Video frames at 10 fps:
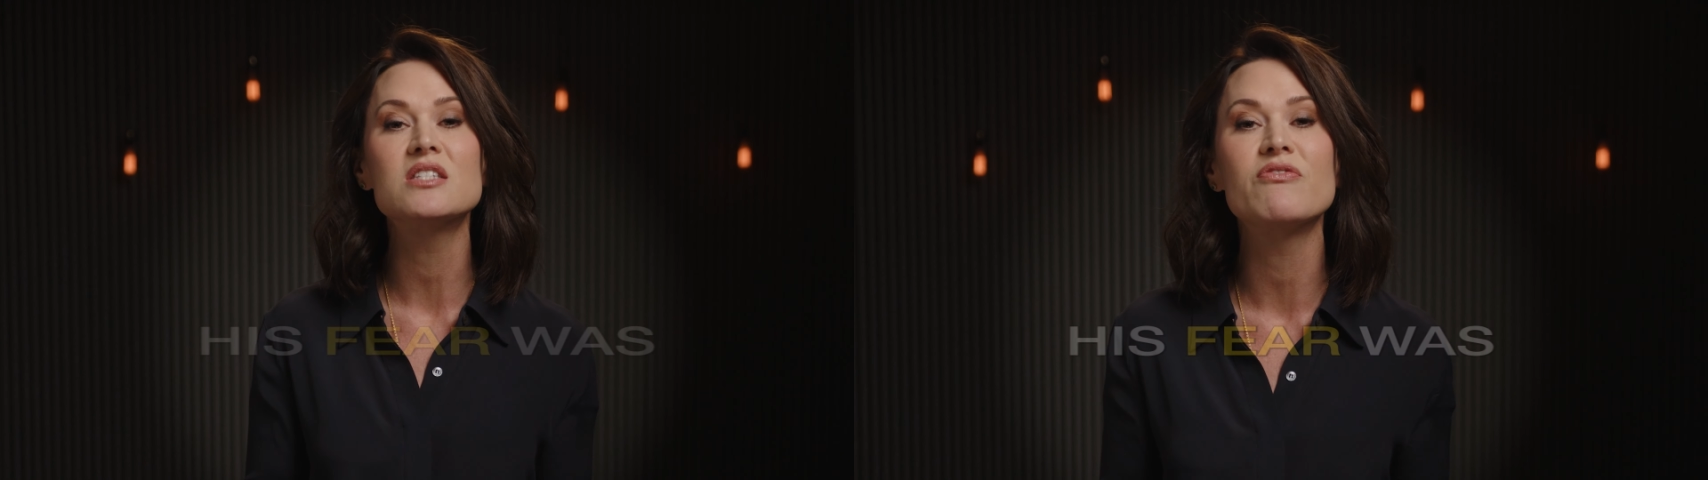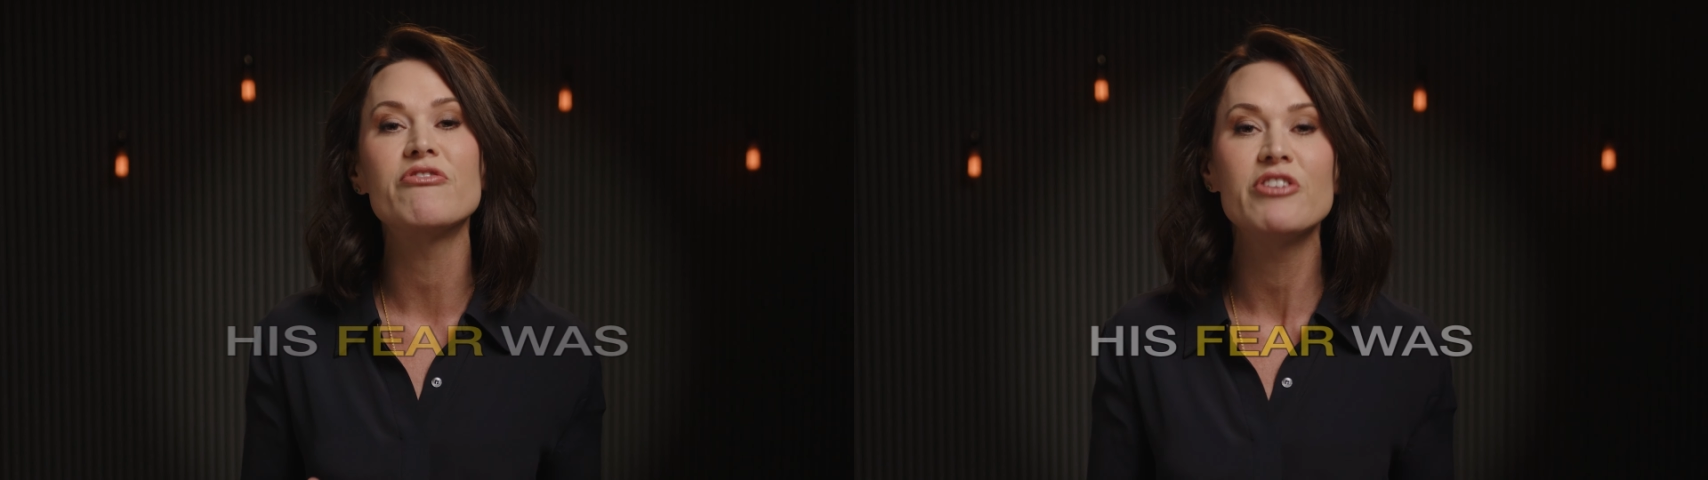
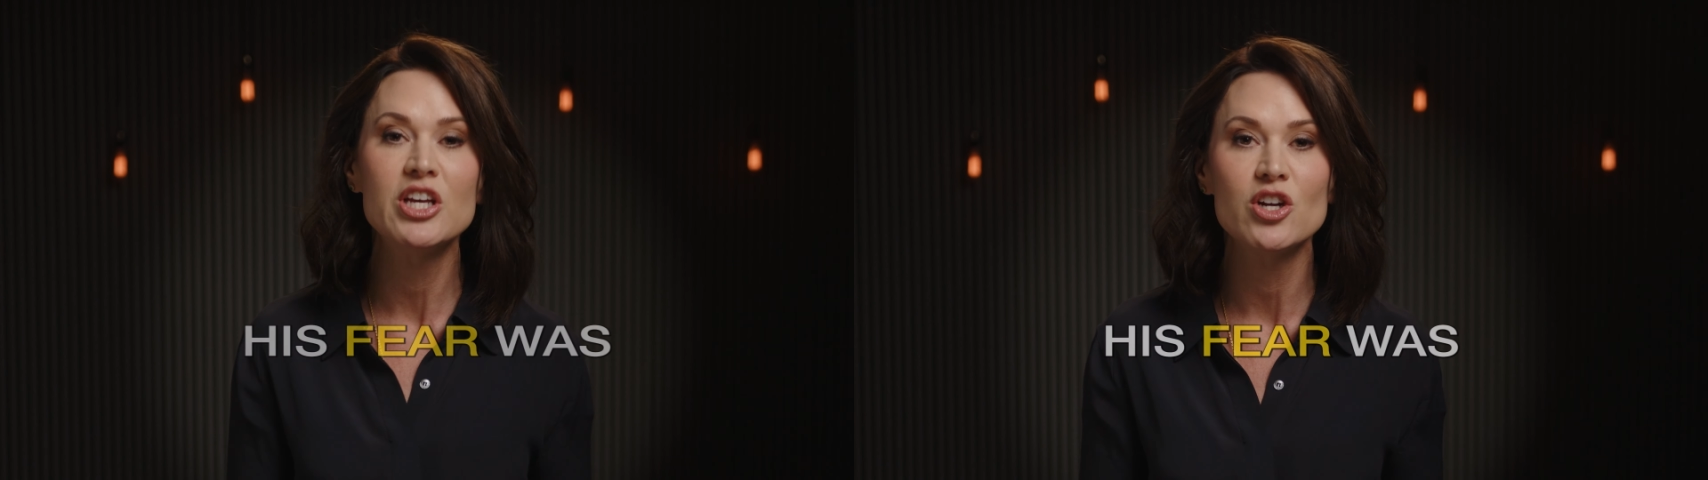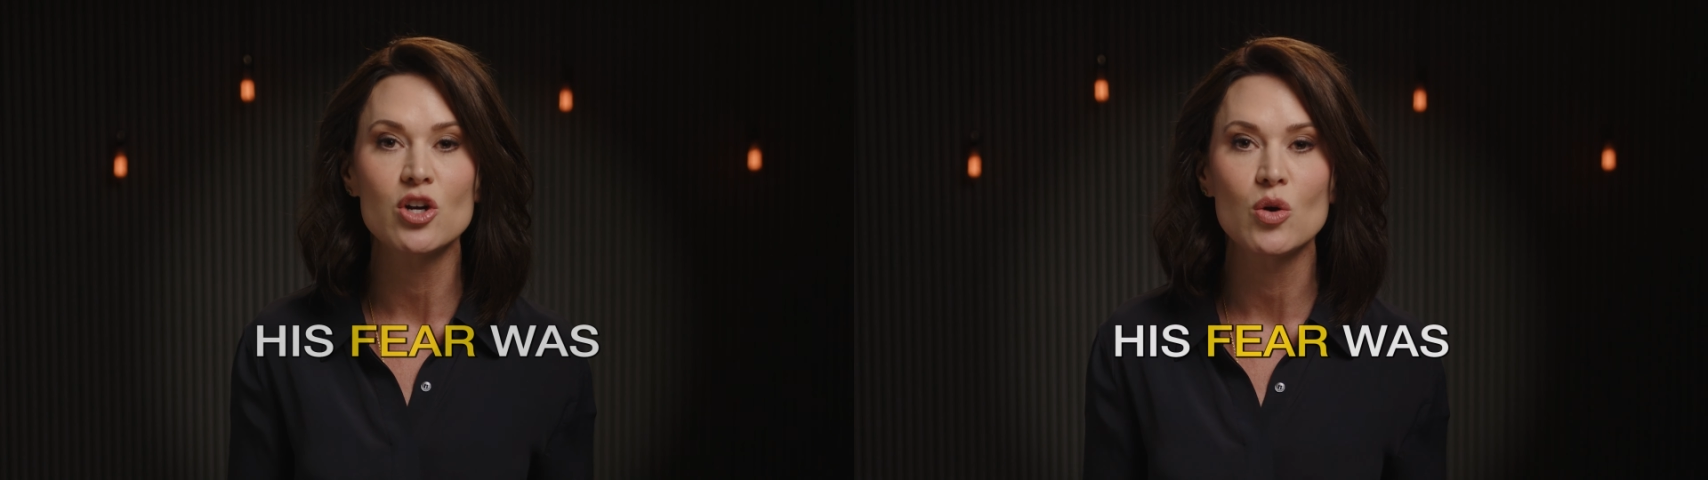
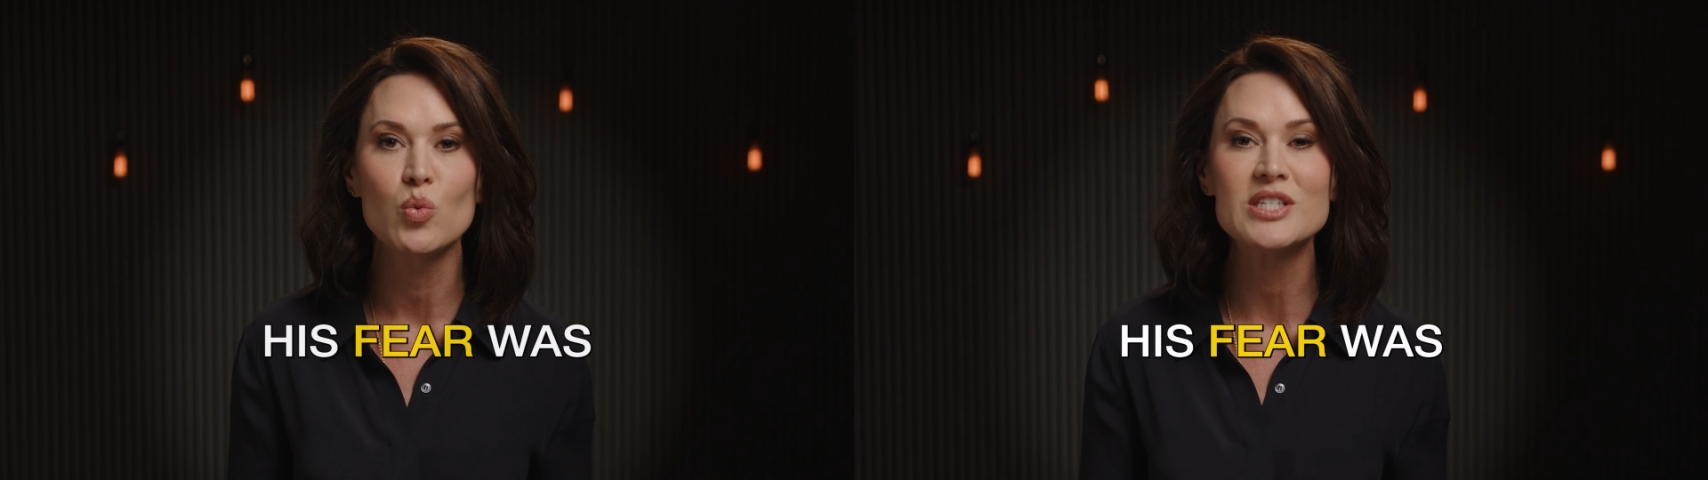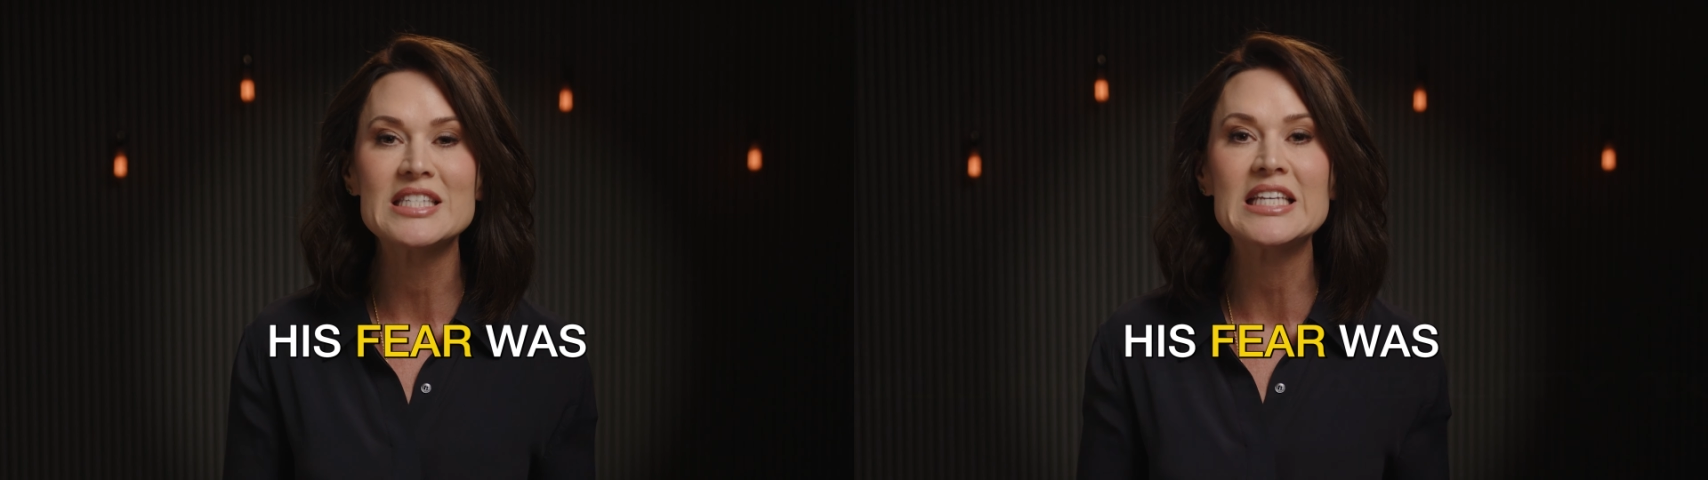fear
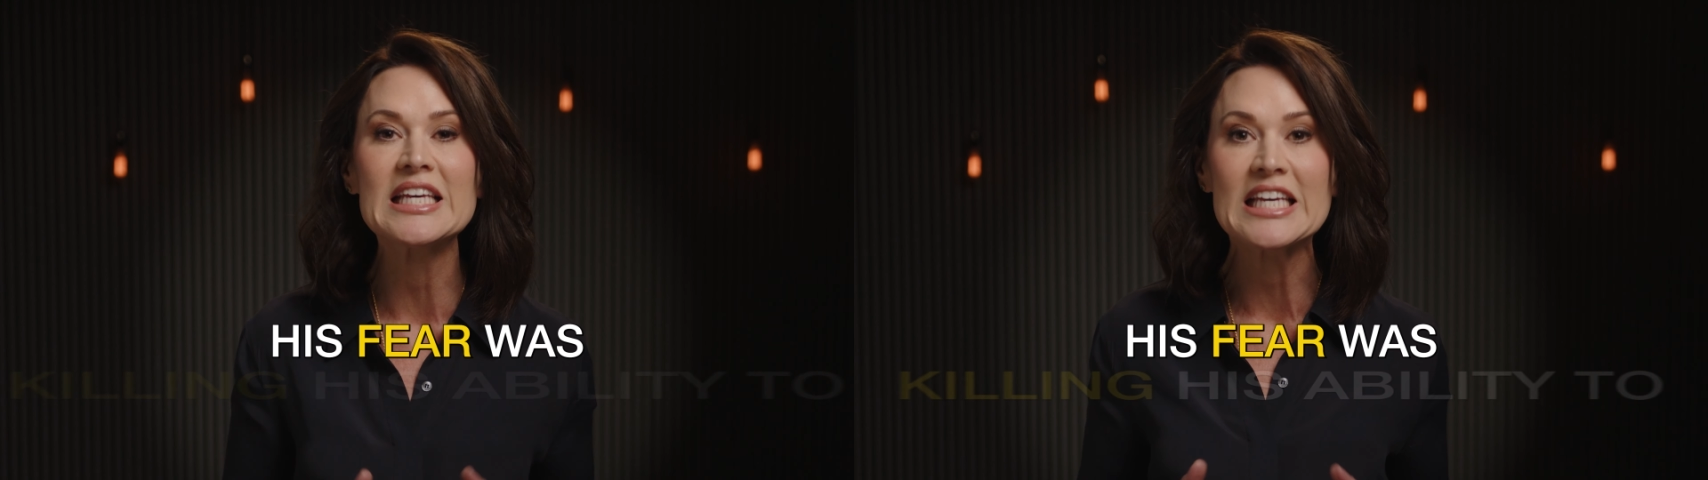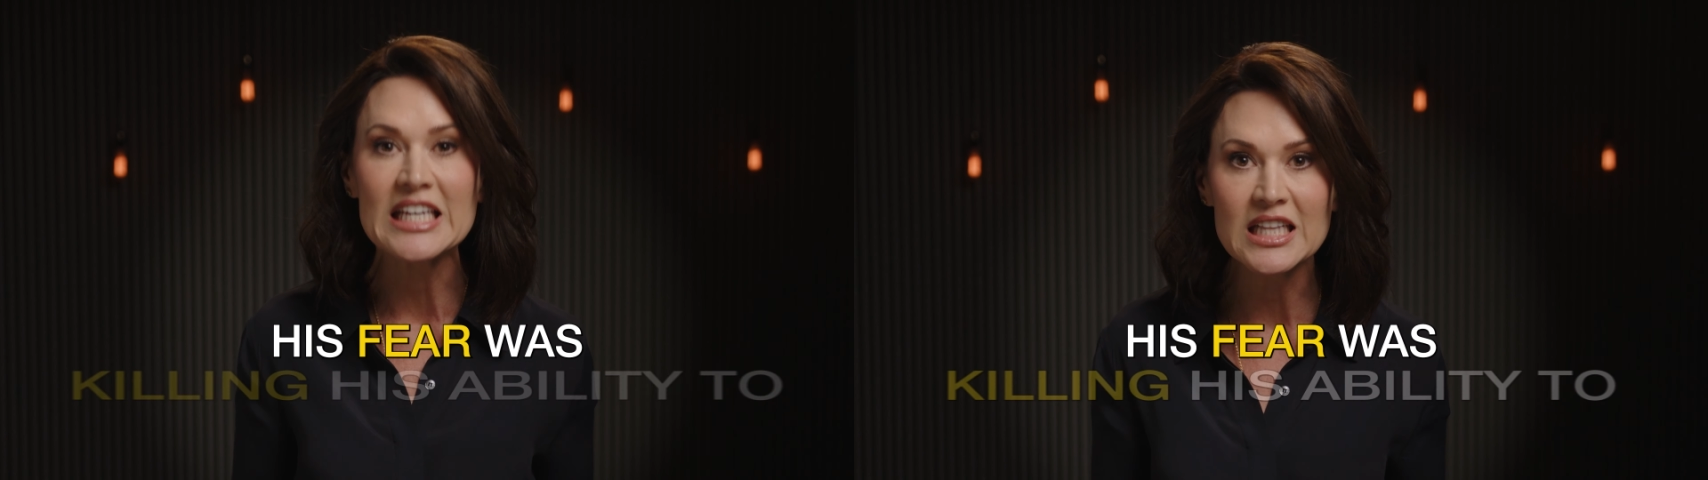was
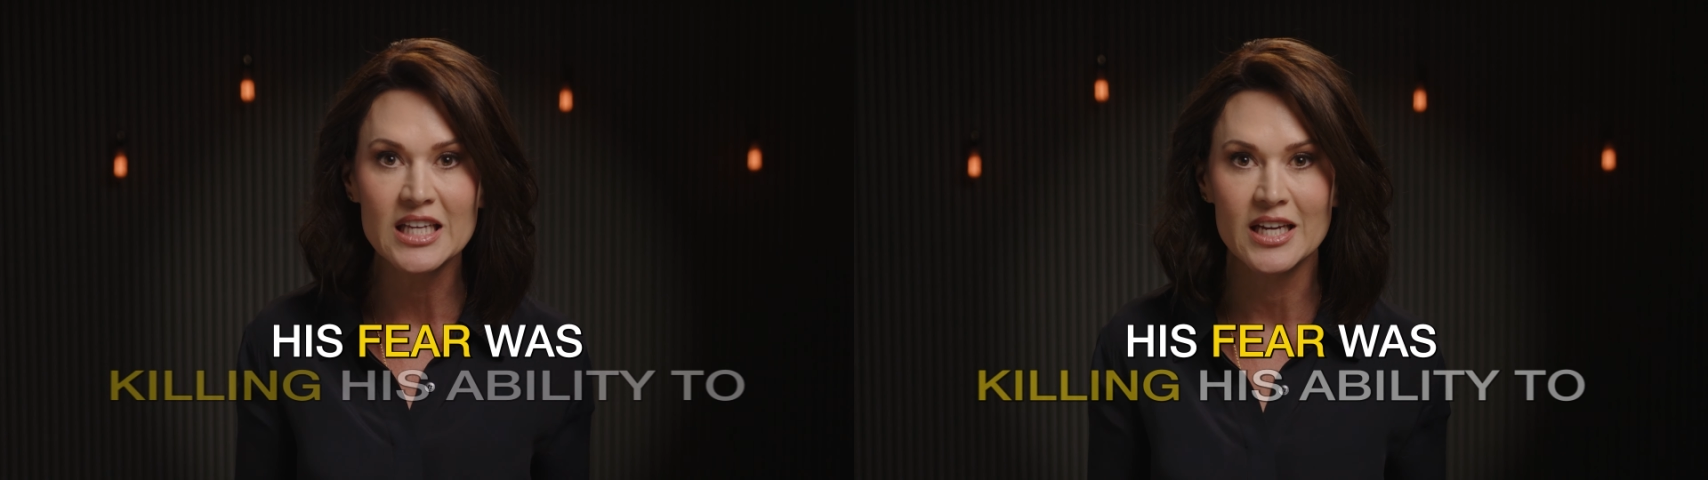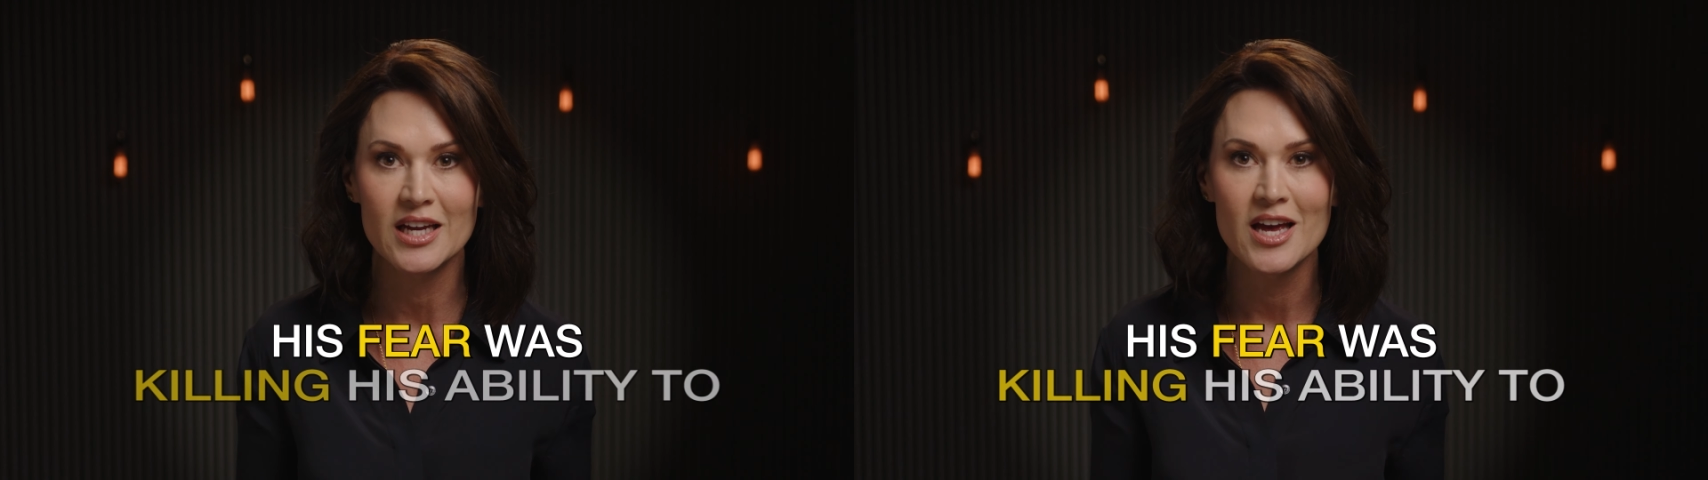
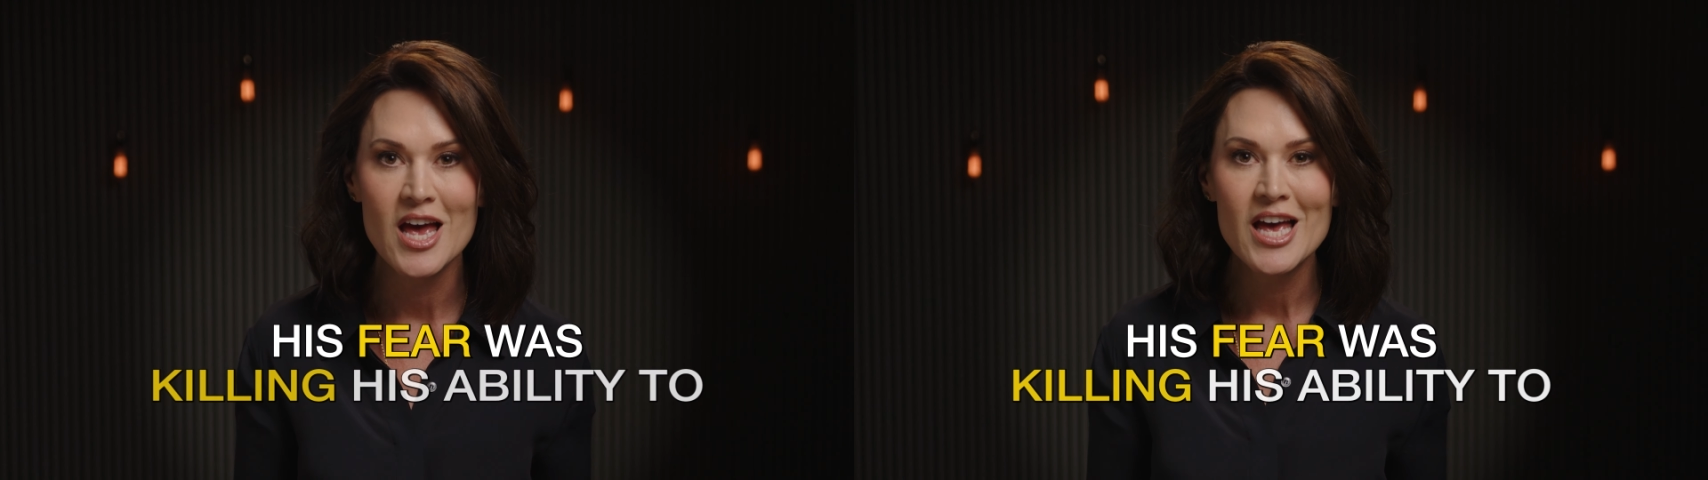killing